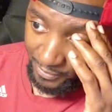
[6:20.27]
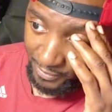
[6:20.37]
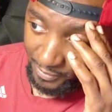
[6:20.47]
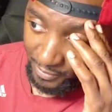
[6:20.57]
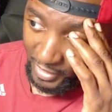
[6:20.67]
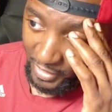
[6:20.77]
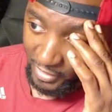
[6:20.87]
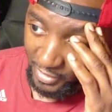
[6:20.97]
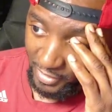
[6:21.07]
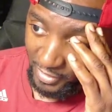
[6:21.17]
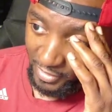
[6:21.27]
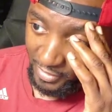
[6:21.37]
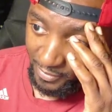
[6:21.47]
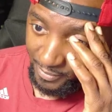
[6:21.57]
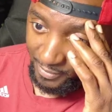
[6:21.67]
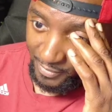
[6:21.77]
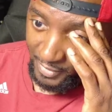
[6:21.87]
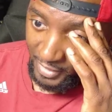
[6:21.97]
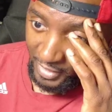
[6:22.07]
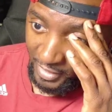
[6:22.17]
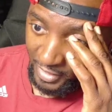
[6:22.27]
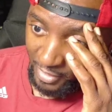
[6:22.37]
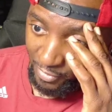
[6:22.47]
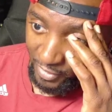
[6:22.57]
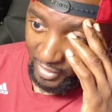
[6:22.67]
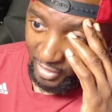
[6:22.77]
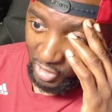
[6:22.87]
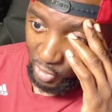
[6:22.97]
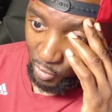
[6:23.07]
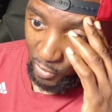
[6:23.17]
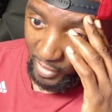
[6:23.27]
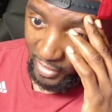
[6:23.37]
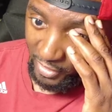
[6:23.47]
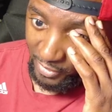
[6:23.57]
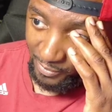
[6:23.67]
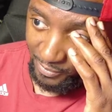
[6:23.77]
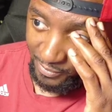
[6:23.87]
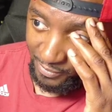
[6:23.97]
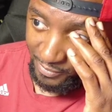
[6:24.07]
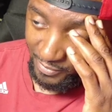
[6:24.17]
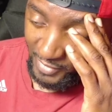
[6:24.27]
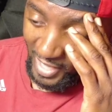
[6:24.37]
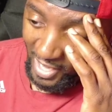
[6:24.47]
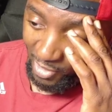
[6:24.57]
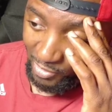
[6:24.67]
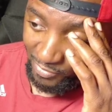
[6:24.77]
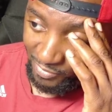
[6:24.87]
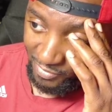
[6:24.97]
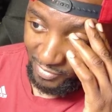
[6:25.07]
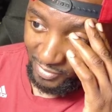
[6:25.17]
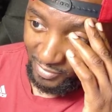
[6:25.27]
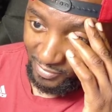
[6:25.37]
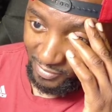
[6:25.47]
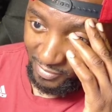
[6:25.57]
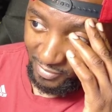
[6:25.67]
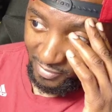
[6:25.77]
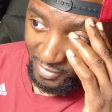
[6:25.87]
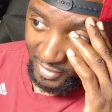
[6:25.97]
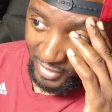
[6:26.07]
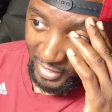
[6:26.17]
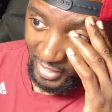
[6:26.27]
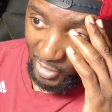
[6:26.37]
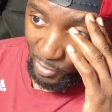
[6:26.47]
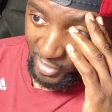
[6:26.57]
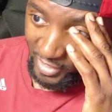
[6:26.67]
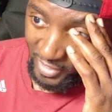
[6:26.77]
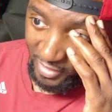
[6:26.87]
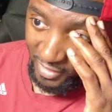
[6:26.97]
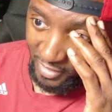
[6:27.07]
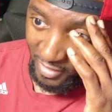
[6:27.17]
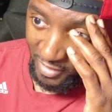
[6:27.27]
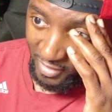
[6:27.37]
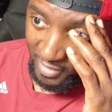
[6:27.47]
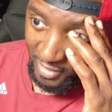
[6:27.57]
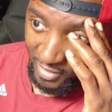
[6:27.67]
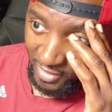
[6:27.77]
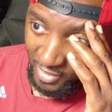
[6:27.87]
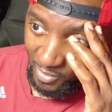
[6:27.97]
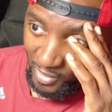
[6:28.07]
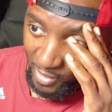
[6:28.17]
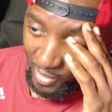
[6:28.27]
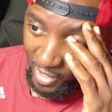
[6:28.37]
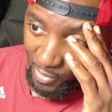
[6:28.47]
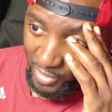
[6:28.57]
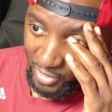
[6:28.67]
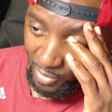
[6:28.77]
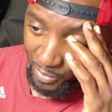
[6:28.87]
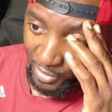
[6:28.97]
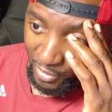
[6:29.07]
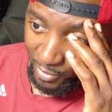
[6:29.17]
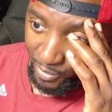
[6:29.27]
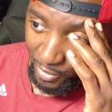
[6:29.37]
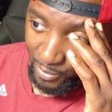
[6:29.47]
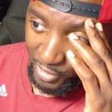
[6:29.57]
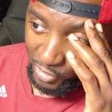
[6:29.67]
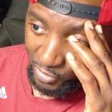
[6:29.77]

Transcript: My goodness. And then they forget this shooter right here. How? Then they do it again. Why are we doubling on Pitchard?